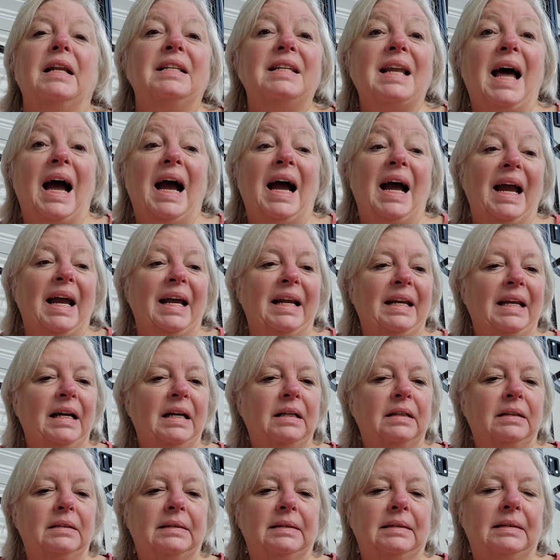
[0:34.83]
9.
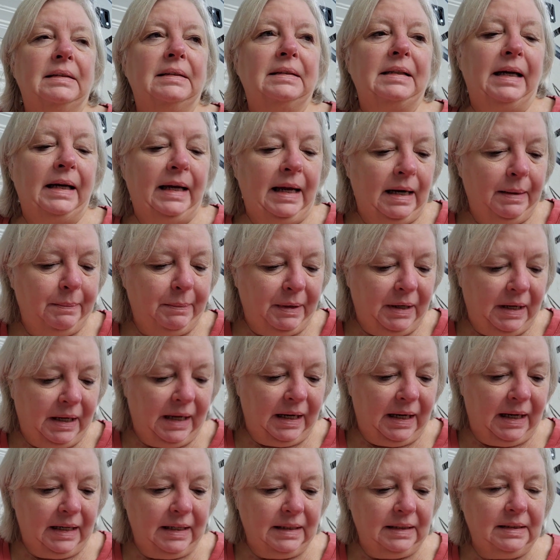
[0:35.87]
I got up at
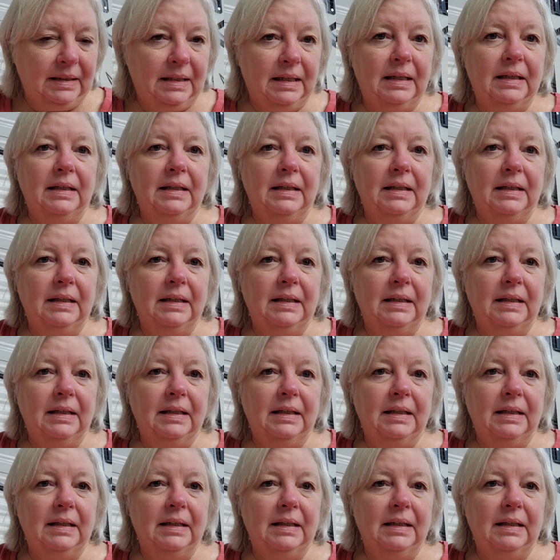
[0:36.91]
8.